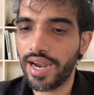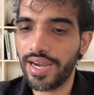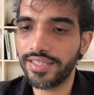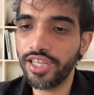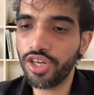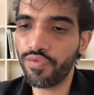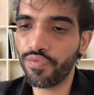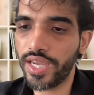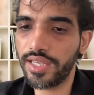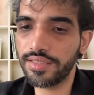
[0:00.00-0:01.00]
and think
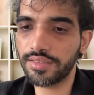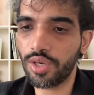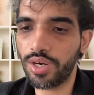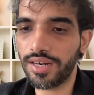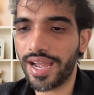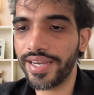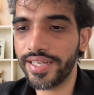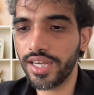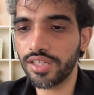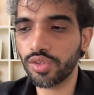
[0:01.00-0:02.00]
of ways or
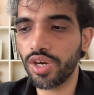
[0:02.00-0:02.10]
ideas